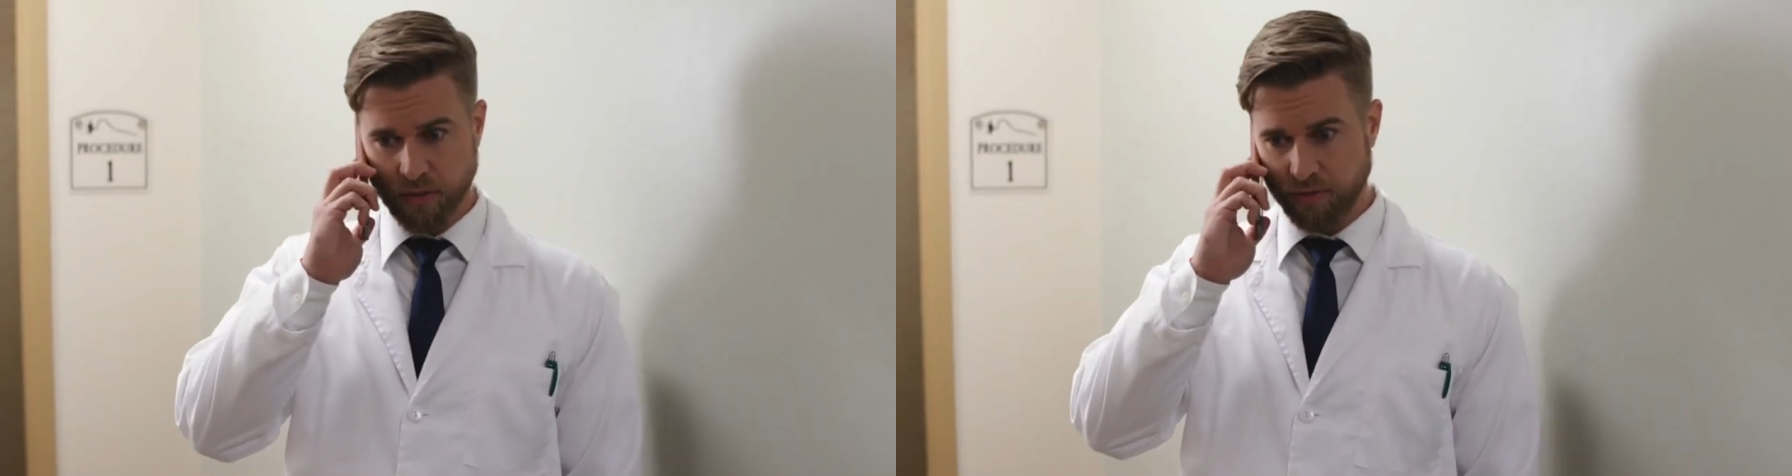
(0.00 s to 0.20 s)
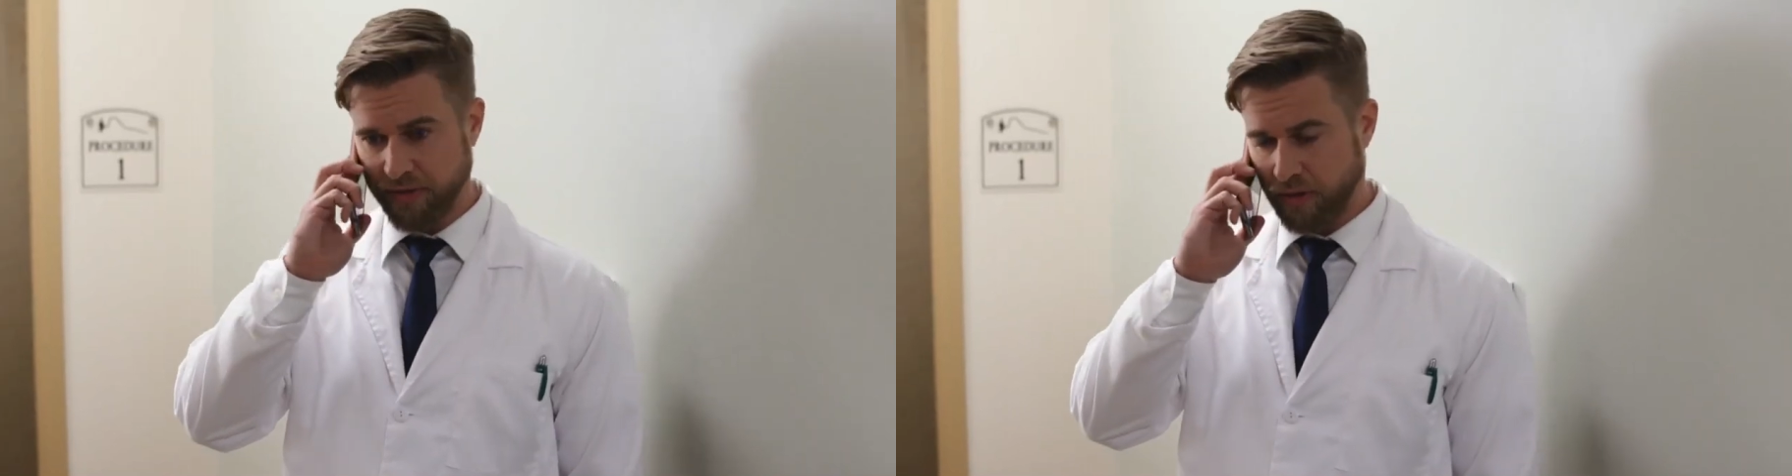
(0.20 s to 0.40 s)

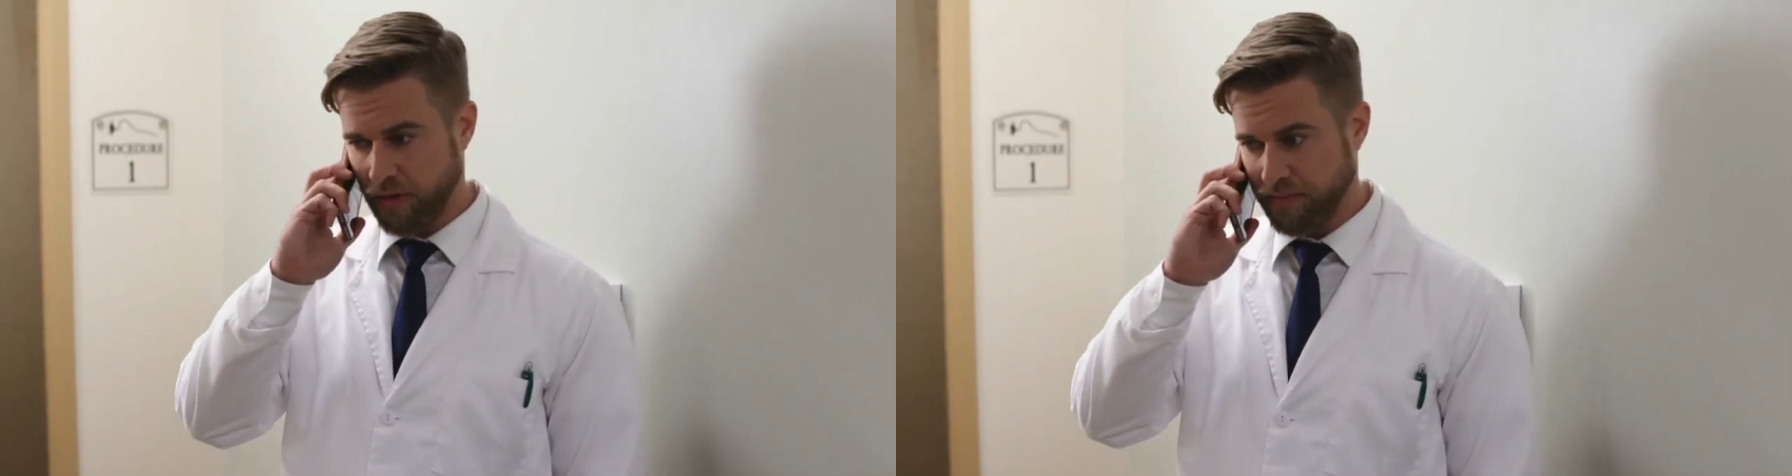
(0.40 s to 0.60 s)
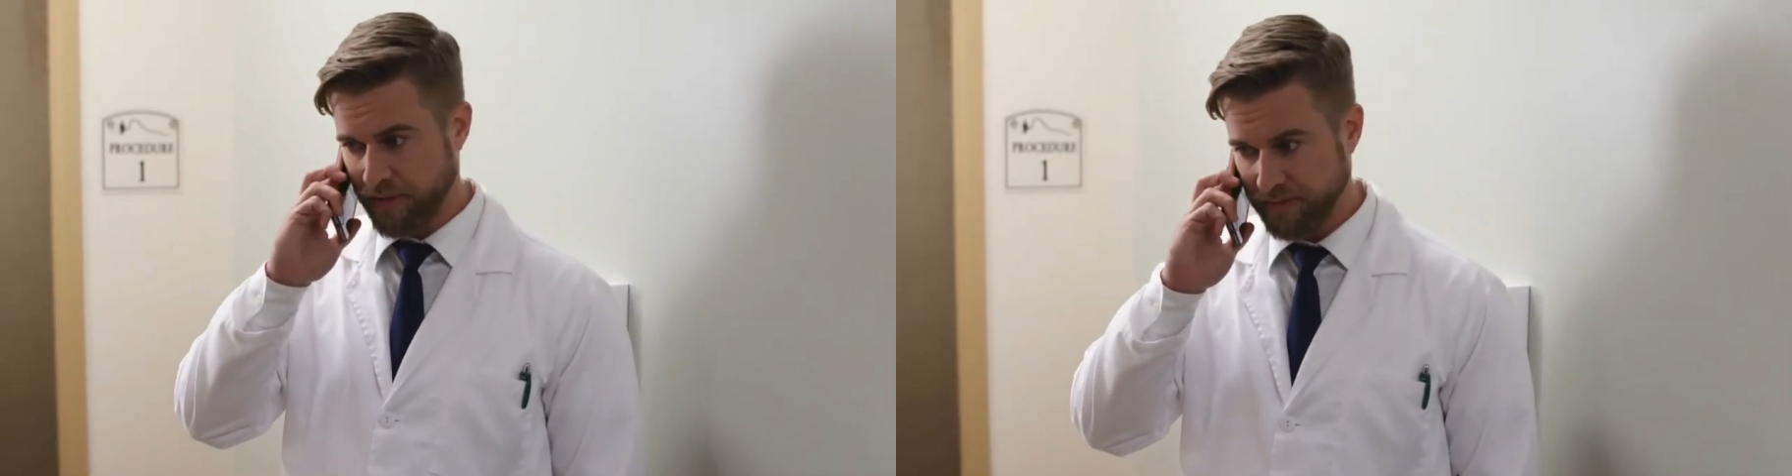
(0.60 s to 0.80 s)
no fetal
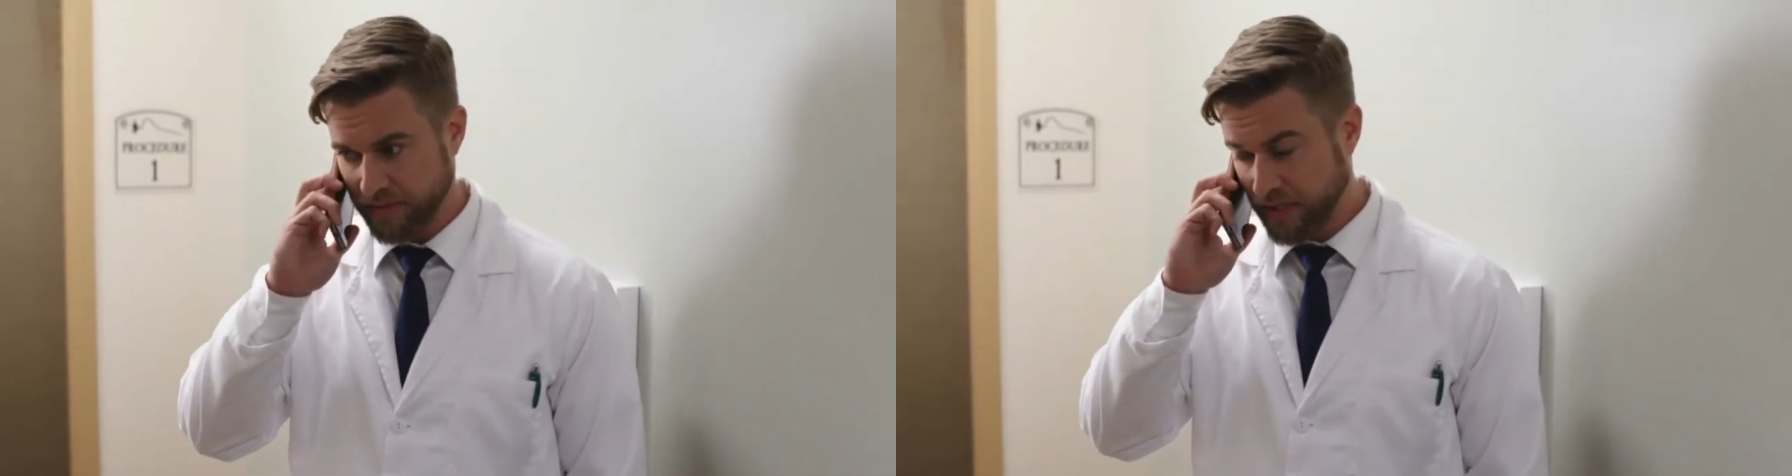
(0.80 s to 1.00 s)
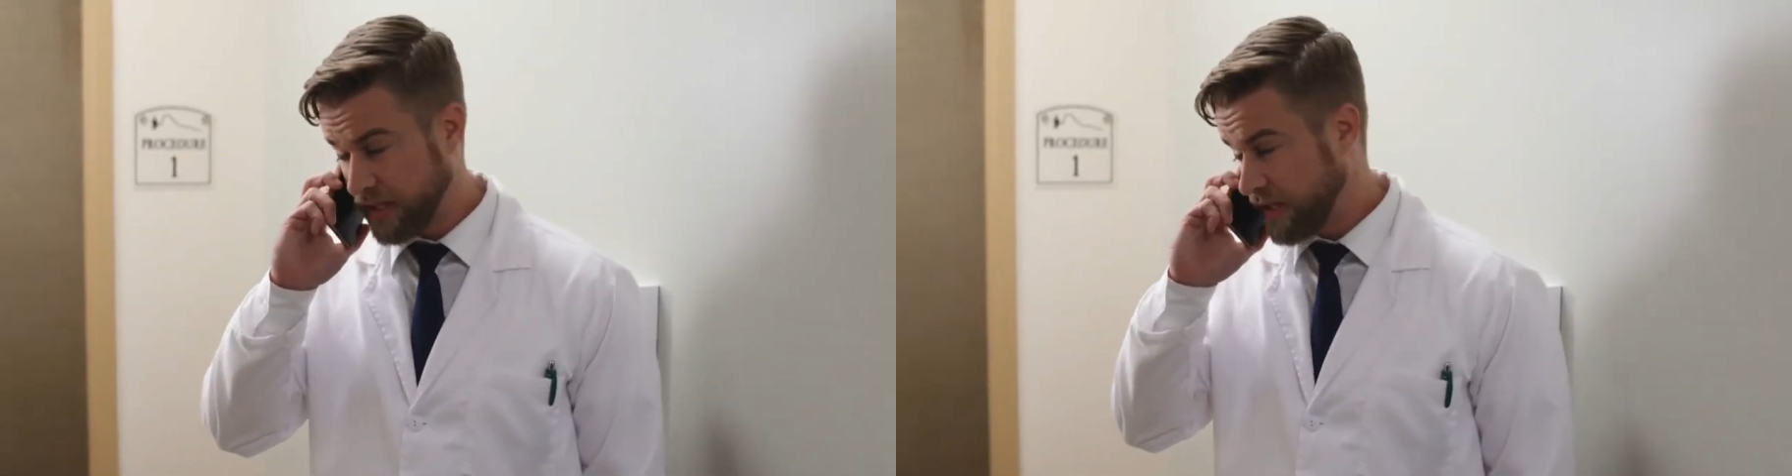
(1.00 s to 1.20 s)
heartbeat.
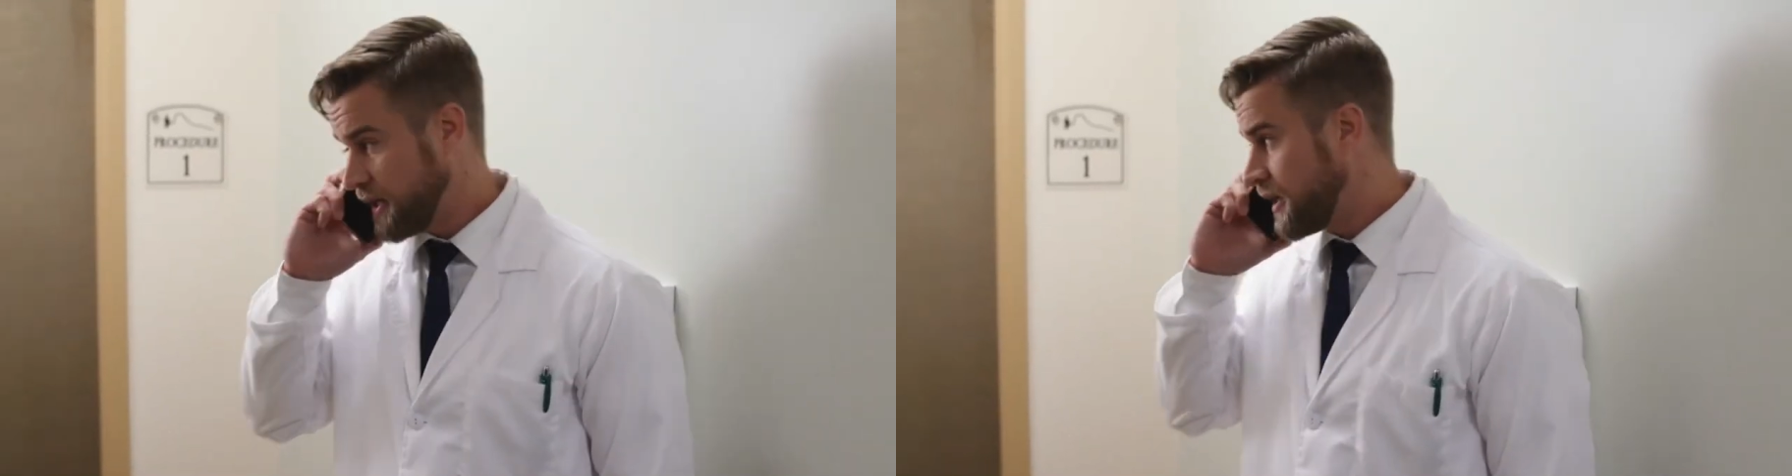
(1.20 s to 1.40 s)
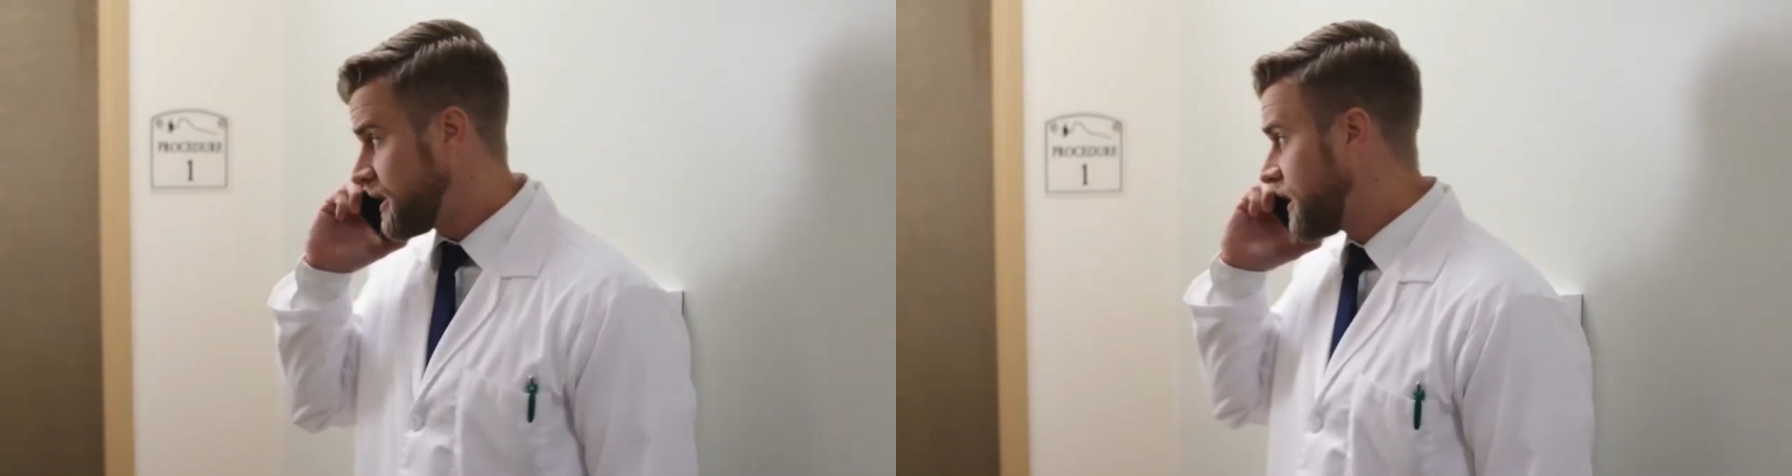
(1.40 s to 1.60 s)
What are you
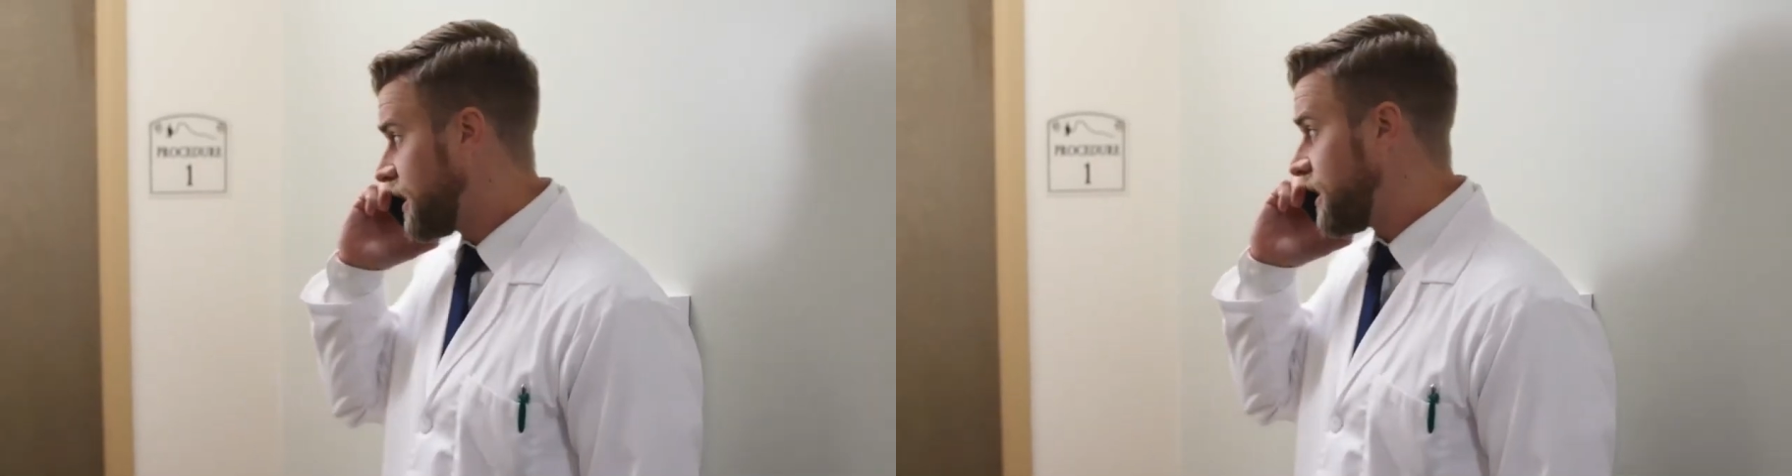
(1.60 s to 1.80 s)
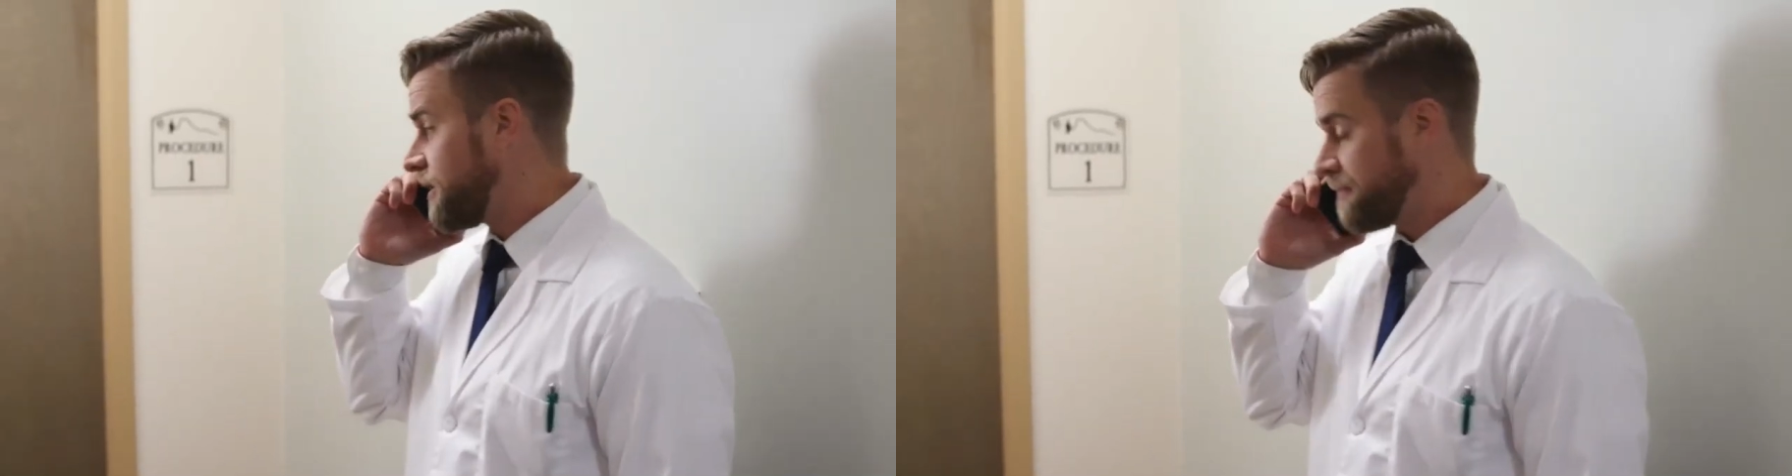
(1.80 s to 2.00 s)
bringing her
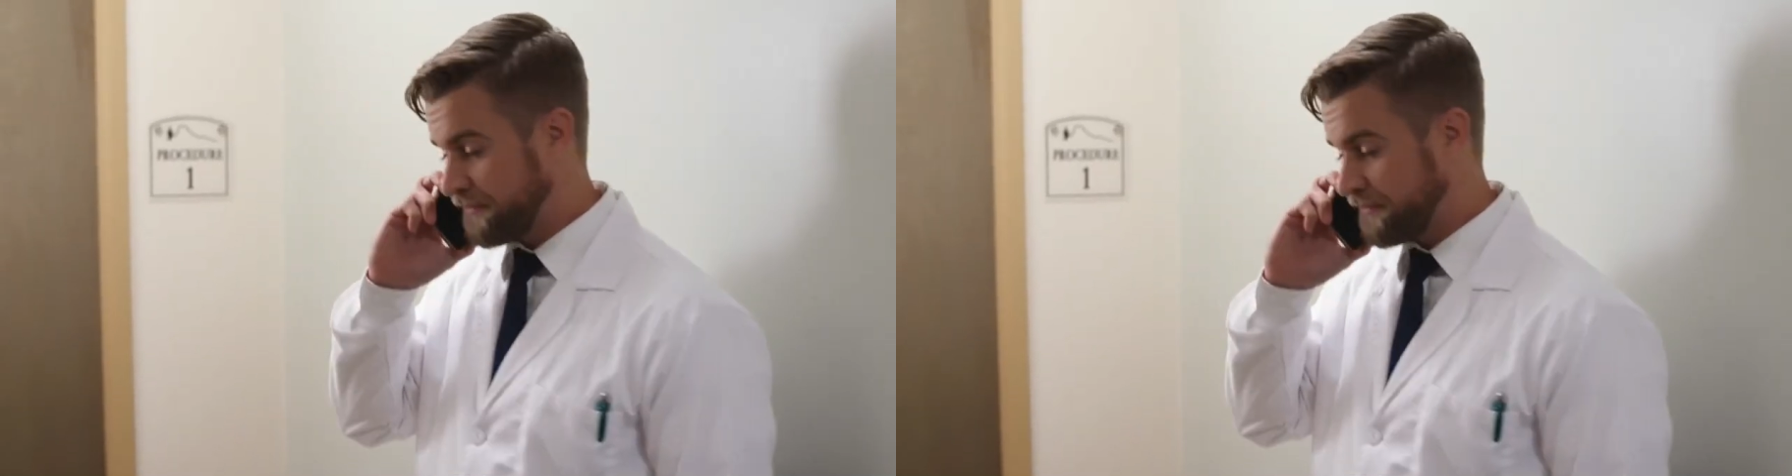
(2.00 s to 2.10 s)
in?